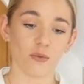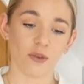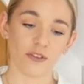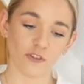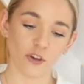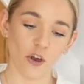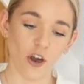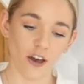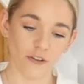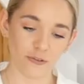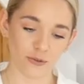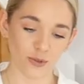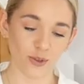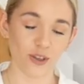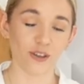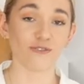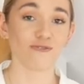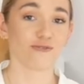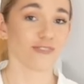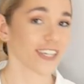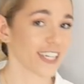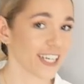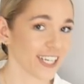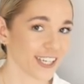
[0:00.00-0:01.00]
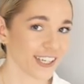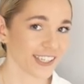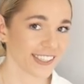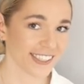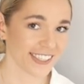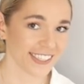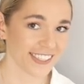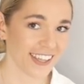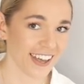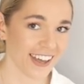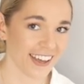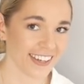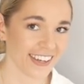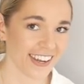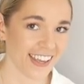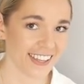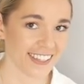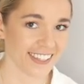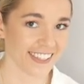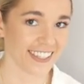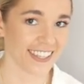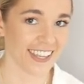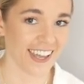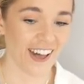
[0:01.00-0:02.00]
We've got off to a really good start,
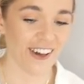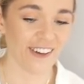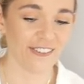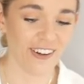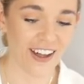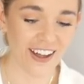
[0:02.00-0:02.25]
Nasty Girl.